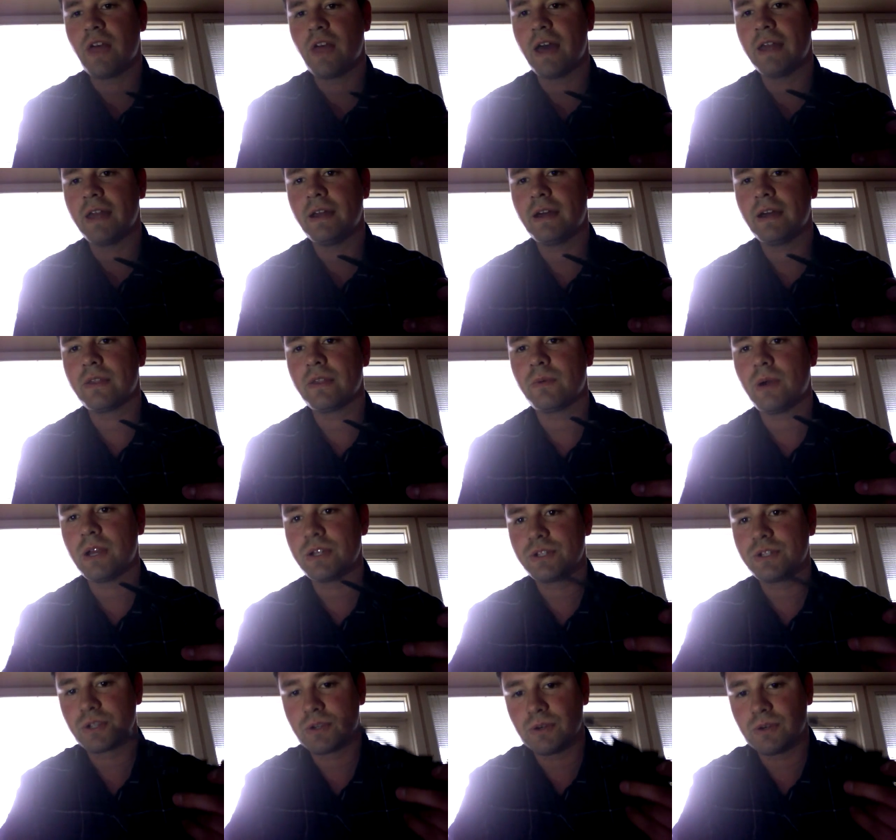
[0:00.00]
that,
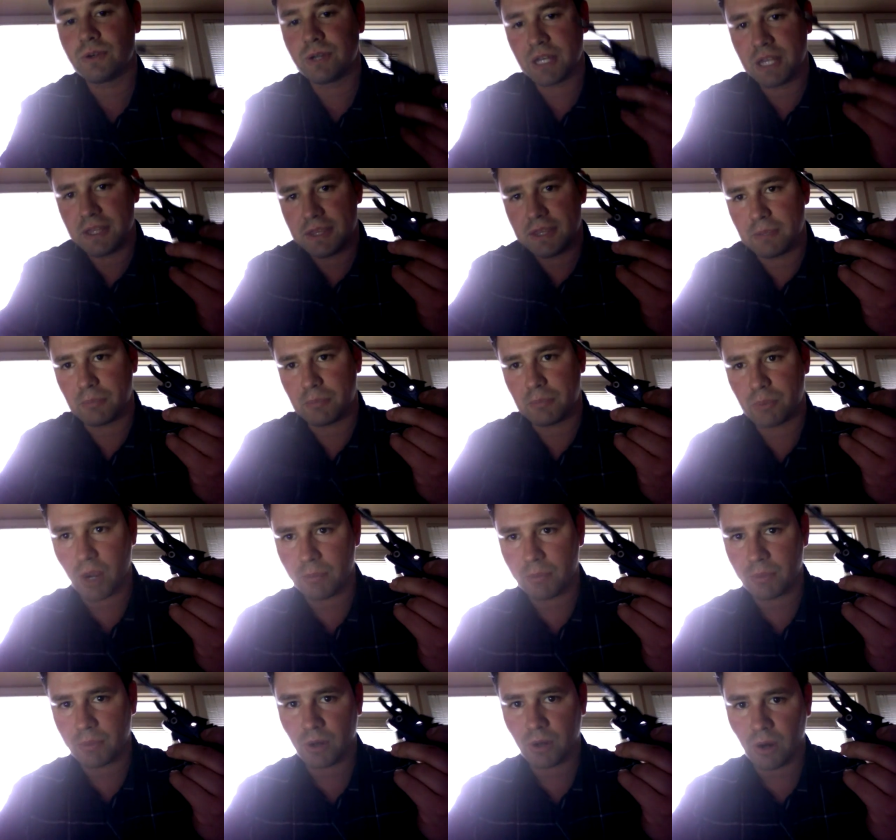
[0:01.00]
otherwise you're going to need the
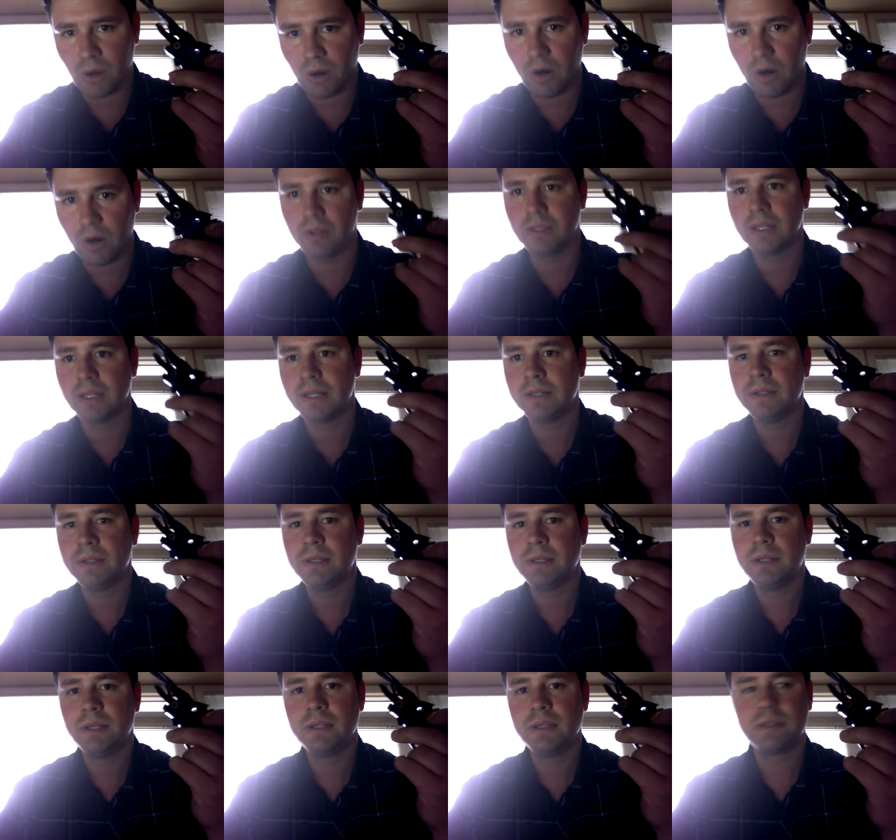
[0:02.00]
proper awl
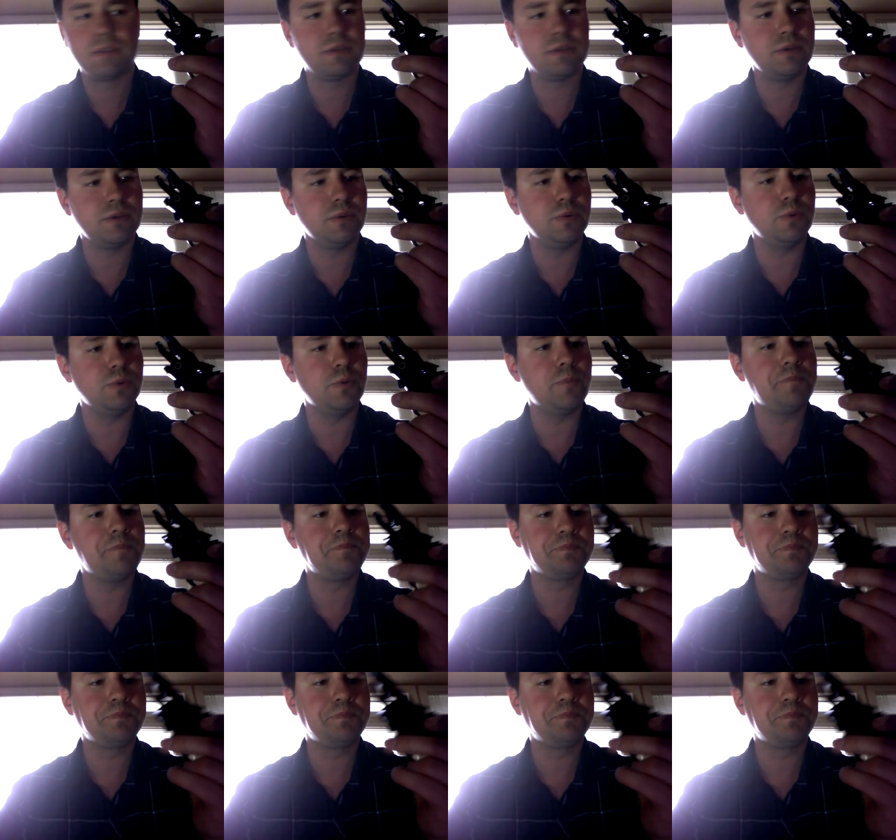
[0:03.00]
to